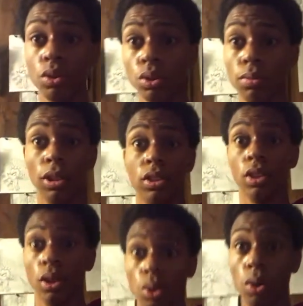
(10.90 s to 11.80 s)
group, let's
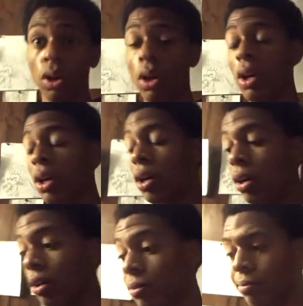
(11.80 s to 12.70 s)
go.
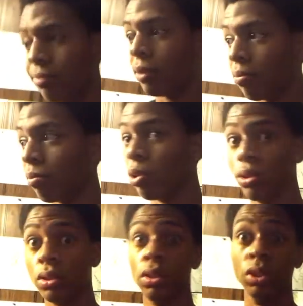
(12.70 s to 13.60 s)
I'm going to be
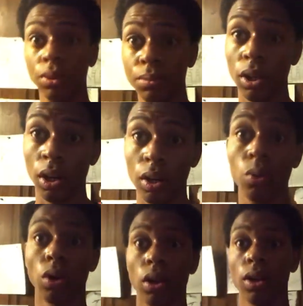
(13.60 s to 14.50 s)
going to the gym today,
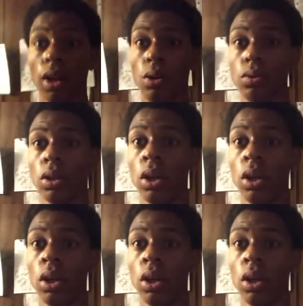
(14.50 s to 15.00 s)
working out.